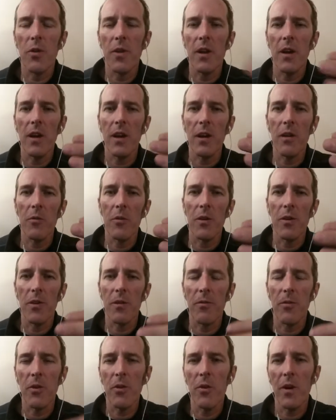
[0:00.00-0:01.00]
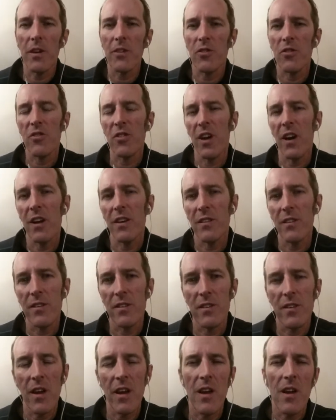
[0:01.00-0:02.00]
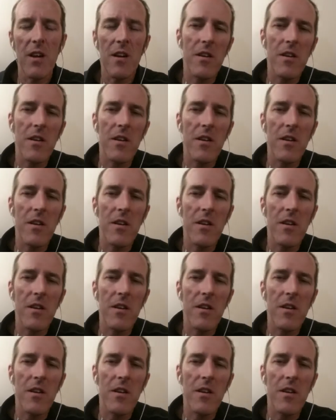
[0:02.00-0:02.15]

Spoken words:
thing, with a few exercises